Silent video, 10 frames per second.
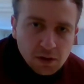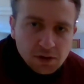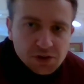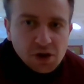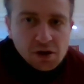
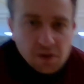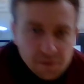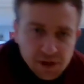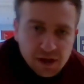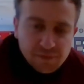So,
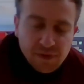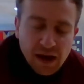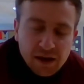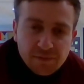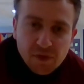Year
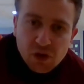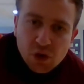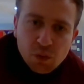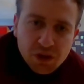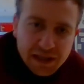5,
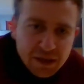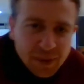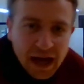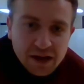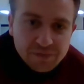you will need a
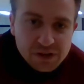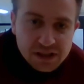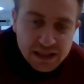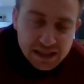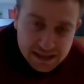partner for
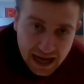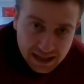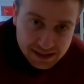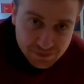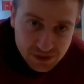today's
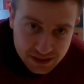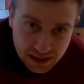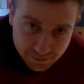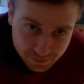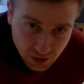
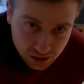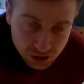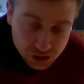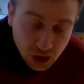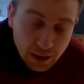activity.
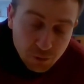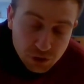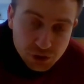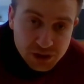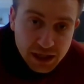So I
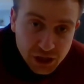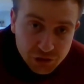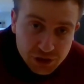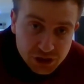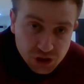want you to
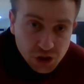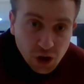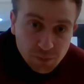encourage your